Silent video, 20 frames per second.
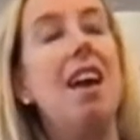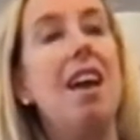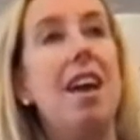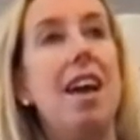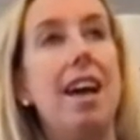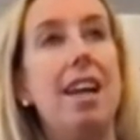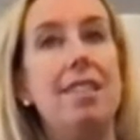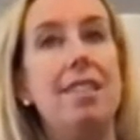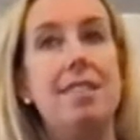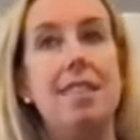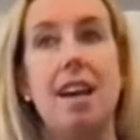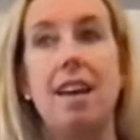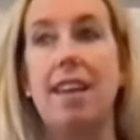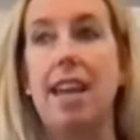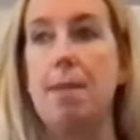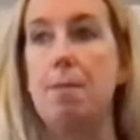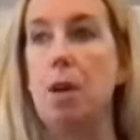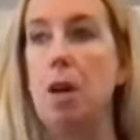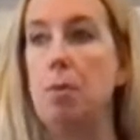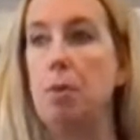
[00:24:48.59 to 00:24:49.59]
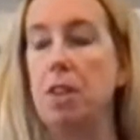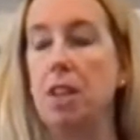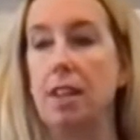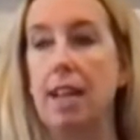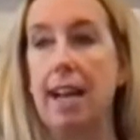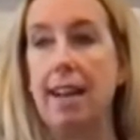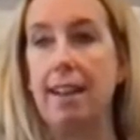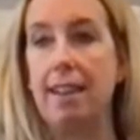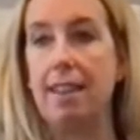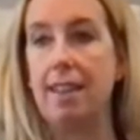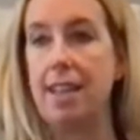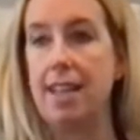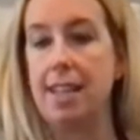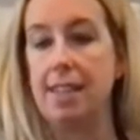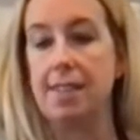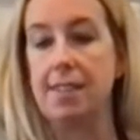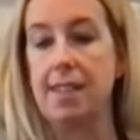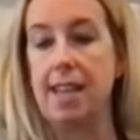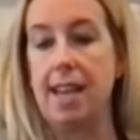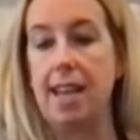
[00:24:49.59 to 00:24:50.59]
and came home with a lot of
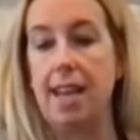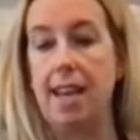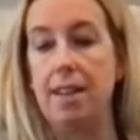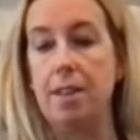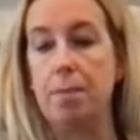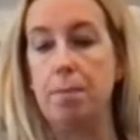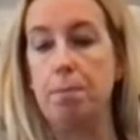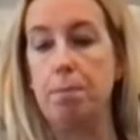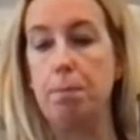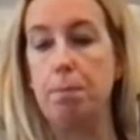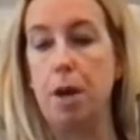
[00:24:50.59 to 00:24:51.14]
things and